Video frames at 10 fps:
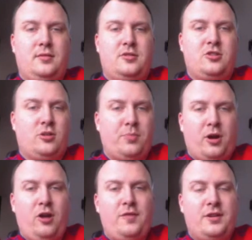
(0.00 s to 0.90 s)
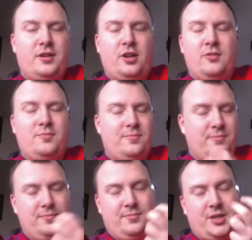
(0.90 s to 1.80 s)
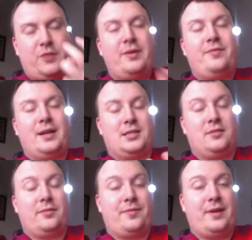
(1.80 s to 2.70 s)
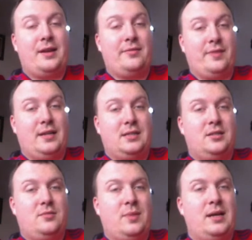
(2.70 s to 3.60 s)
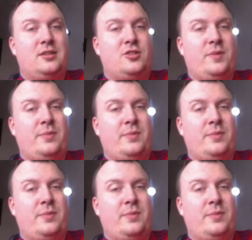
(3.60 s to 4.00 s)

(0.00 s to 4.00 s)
Stop overdoing things and overthinking things and making stupid